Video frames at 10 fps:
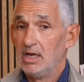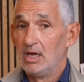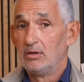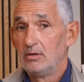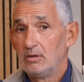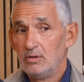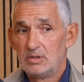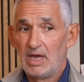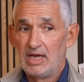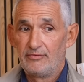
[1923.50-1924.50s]
you know, and
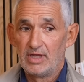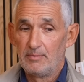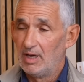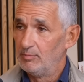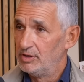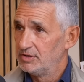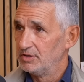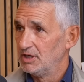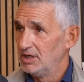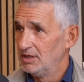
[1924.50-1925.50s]
who's paying for their
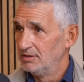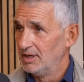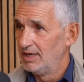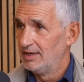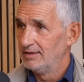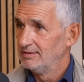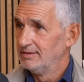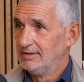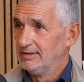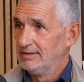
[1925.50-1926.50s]
publicity and their
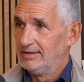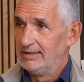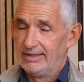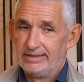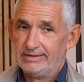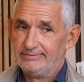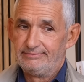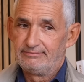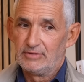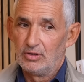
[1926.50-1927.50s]

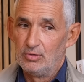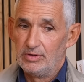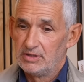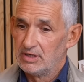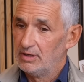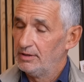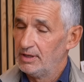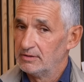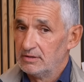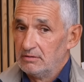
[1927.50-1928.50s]
um, all these other
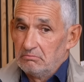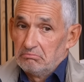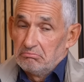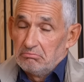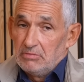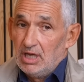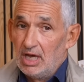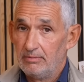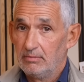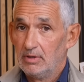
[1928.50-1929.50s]
things. And
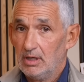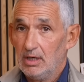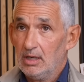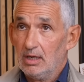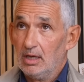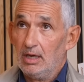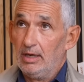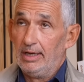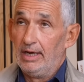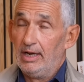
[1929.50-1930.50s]
yeah,
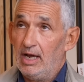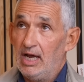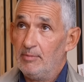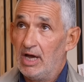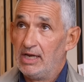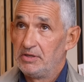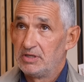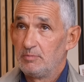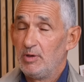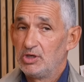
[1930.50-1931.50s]
I'm highly
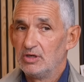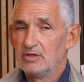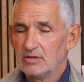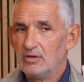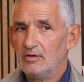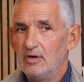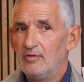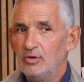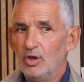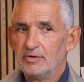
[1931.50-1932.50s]
suspicious of,
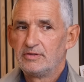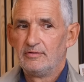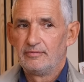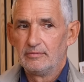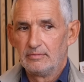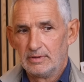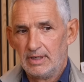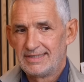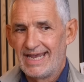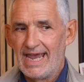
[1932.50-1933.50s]
of lots of
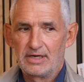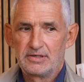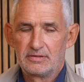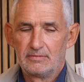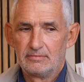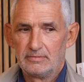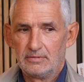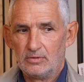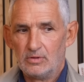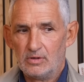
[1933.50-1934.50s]
attacks
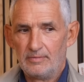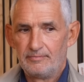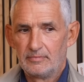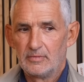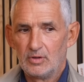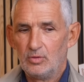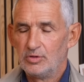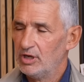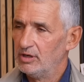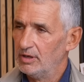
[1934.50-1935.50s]
or
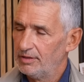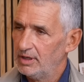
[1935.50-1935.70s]
alternate